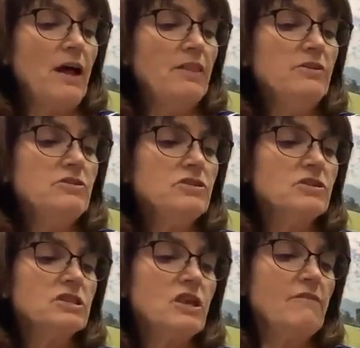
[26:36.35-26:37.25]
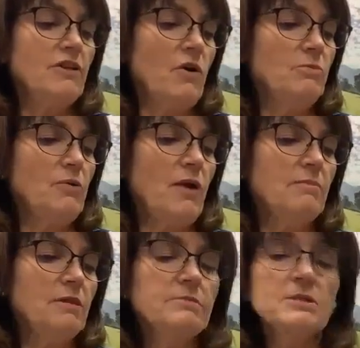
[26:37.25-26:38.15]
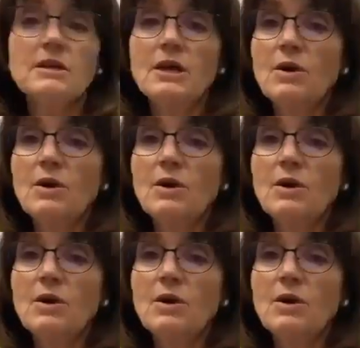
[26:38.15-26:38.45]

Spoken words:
others to solve their own problems